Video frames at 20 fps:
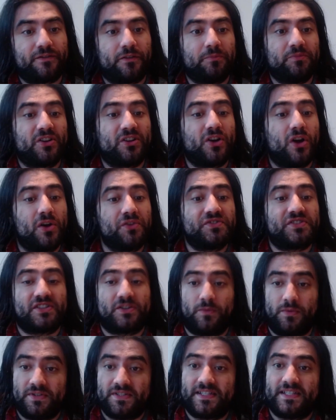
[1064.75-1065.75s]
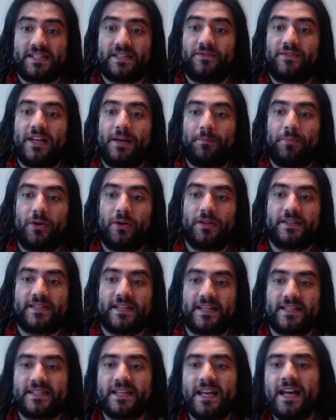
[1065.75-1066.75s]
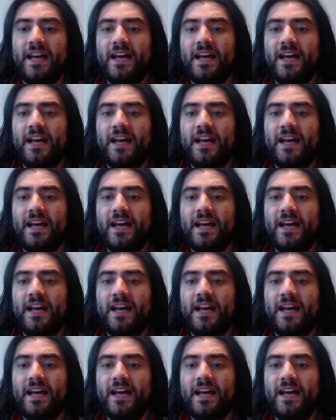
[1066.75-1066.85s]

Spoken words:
from the consequences of their politics.